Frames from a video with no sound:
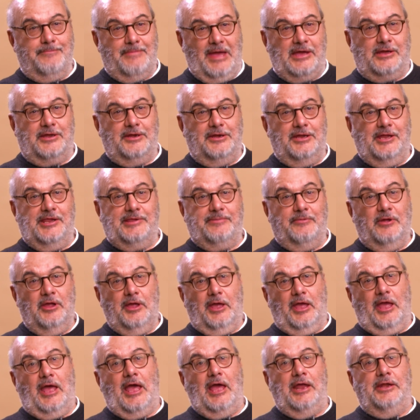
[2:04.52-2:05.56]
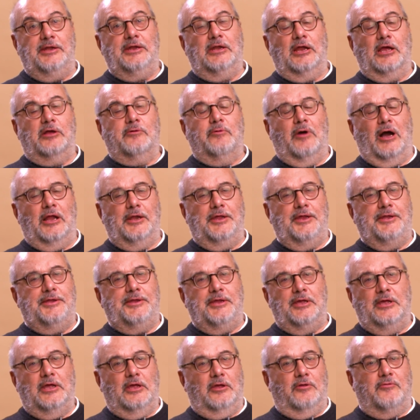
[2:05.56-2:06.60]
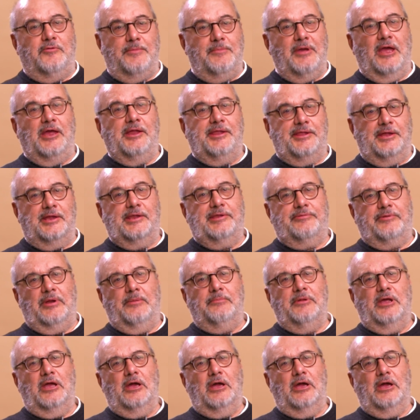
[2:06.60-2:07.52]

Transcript: mechanism, and inequality remains extremely